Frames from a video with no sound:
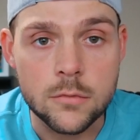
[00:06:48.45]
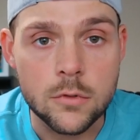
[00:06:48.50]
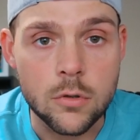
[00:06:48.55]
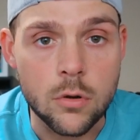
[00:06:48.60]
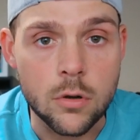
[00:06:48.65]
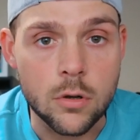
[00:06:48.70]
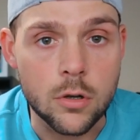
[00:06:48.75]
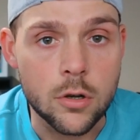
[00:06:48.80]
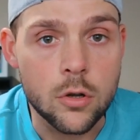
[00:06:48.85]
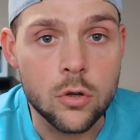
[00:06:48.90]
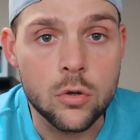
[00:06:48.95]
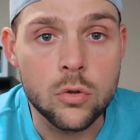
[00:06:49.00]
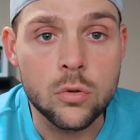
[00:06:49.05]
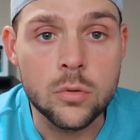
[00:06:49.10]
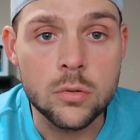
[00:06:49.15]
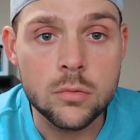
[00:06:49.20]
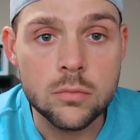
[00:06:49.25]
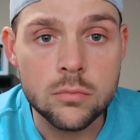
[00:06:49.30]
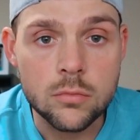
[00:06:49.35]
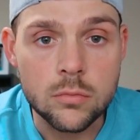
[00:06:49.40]
or
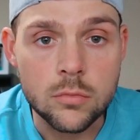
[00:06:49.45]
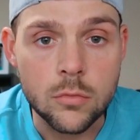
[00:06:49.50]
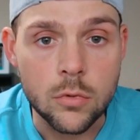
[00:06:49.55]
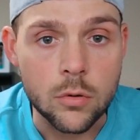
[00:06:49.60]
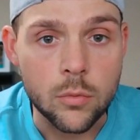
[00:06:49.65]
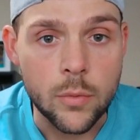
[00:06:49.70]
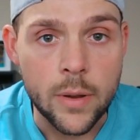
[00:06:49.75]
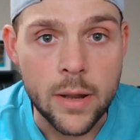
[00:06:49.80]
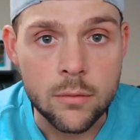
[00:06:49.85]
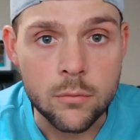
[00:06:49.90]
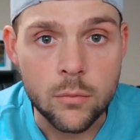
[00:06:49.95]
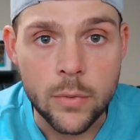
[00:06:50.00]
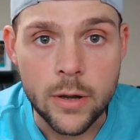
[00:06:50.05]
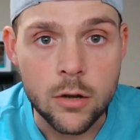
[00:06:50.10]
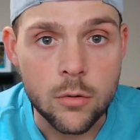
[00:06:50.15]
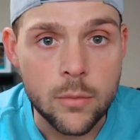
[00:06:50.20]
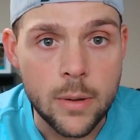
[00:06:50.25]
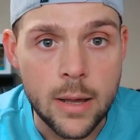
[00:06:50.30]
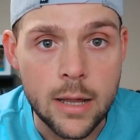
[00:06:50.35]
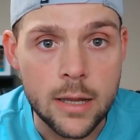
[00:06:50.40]
who or when,
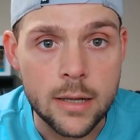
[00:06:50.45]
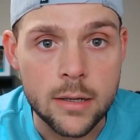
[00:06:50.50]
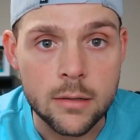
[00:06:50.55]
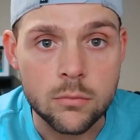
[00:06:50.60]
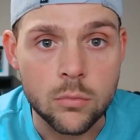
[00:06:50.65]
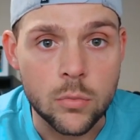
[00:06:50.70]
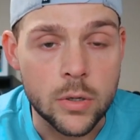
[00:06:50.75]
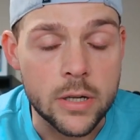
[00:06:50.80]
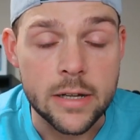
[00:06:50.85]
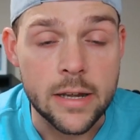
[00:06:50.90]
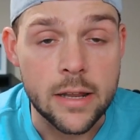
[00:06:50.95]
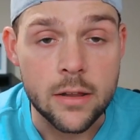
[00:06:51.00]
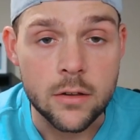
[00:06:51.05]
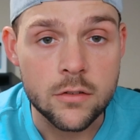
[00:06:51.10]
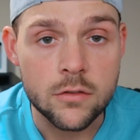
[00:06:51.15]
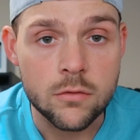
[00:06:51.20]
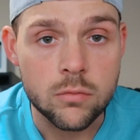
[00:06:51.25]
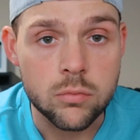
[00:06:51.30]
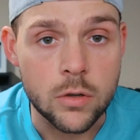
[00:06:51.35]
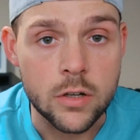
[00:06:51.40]
where, why, what it
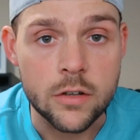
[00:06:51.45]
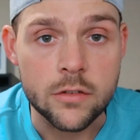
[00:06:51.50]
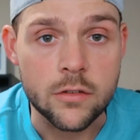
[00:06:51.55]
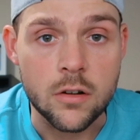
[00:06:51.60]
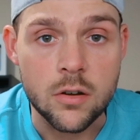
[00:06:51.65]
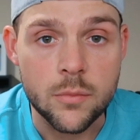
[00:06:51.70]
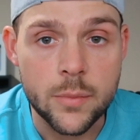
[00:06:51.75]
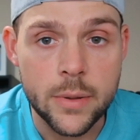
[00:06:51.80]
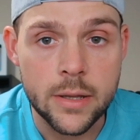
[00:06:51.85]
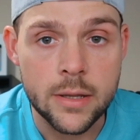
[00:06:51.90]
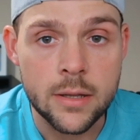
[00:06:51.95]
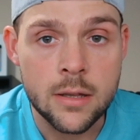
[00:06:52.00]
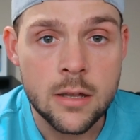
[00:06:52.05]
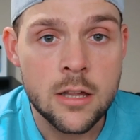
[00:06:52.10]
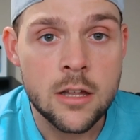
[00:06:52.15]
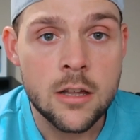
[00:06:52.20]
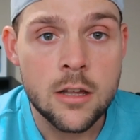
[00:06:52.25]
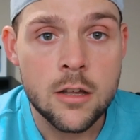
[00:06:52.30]
is, what it's going to be.